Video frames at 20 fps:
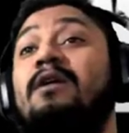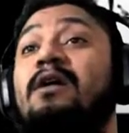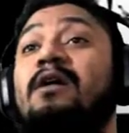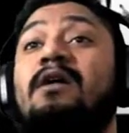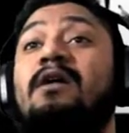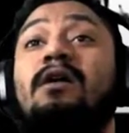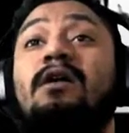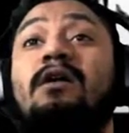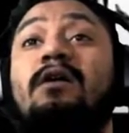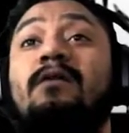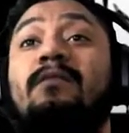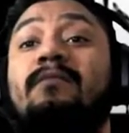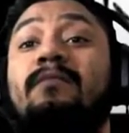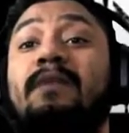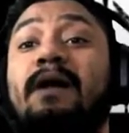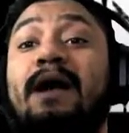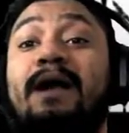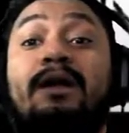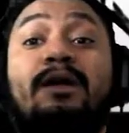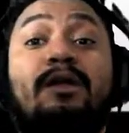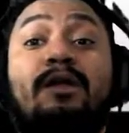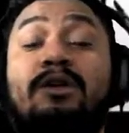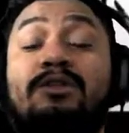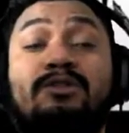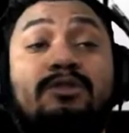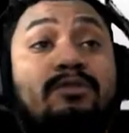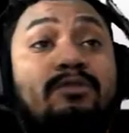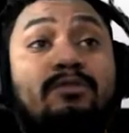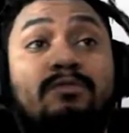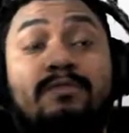I could
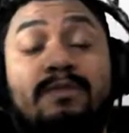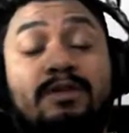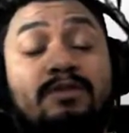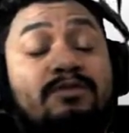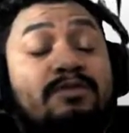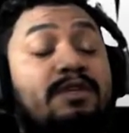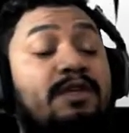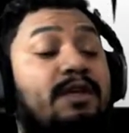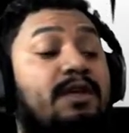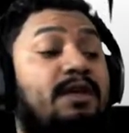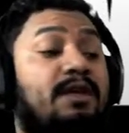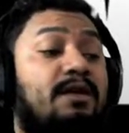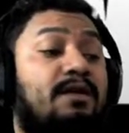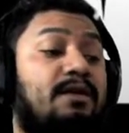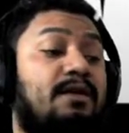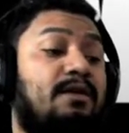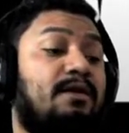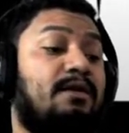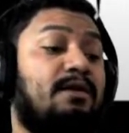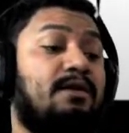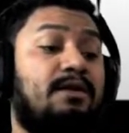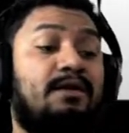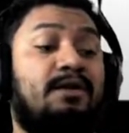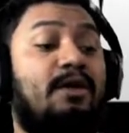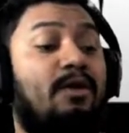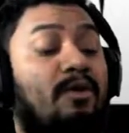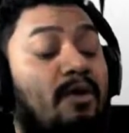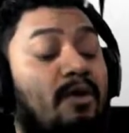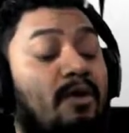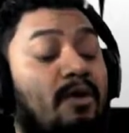also do music, you
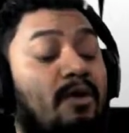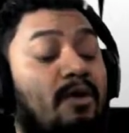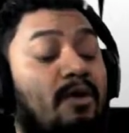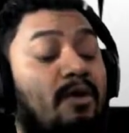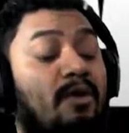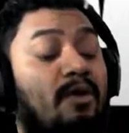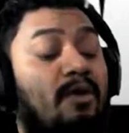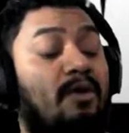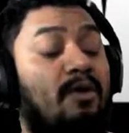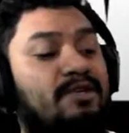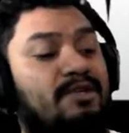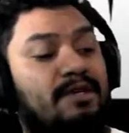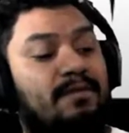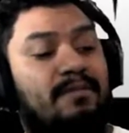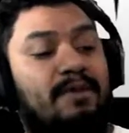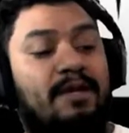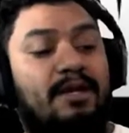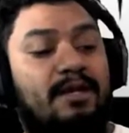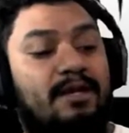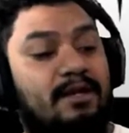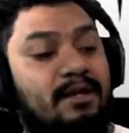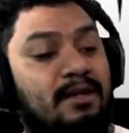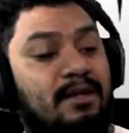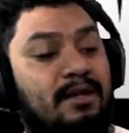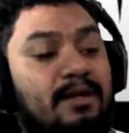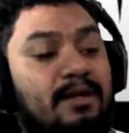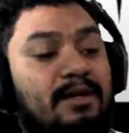know, all this other shit, man.